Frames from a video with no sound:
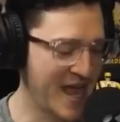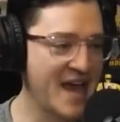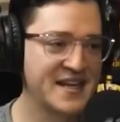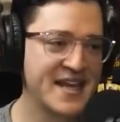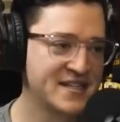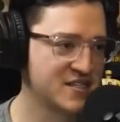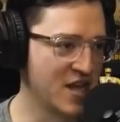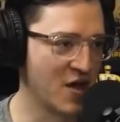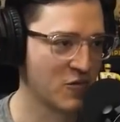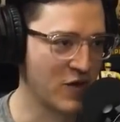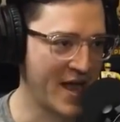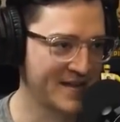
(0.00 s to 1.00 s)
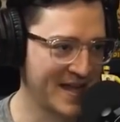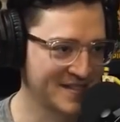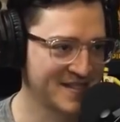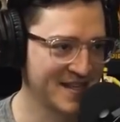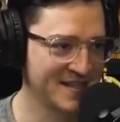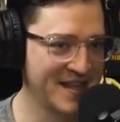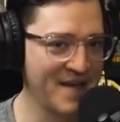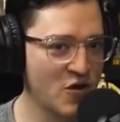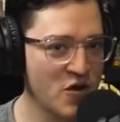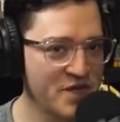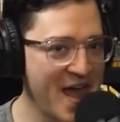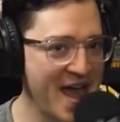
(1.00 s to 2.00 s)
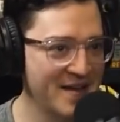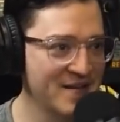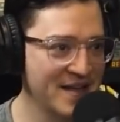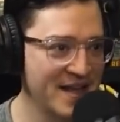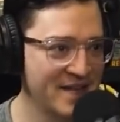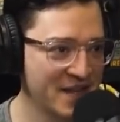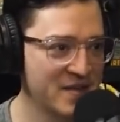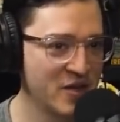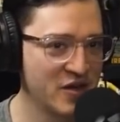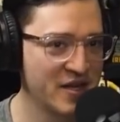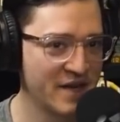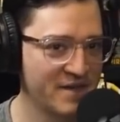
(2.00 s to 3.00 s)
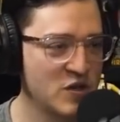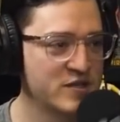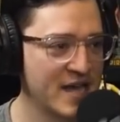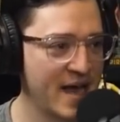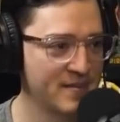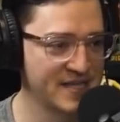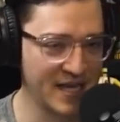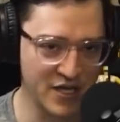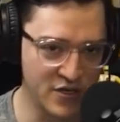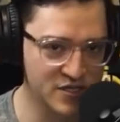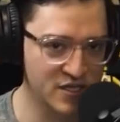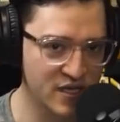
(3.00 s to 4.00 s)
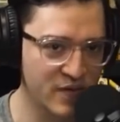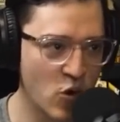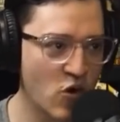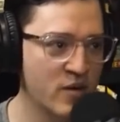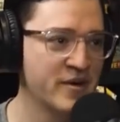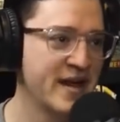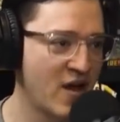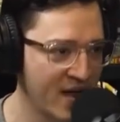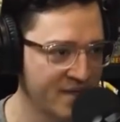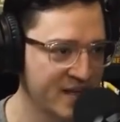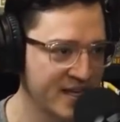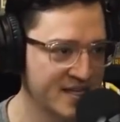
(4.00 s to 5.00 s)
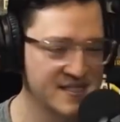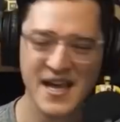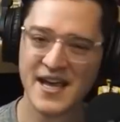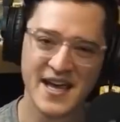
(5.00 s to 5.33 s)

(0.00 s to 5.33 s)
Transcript: You had kids, though, right? I've heard that in the community a few times. Like, I used to love horror, but now I have kids.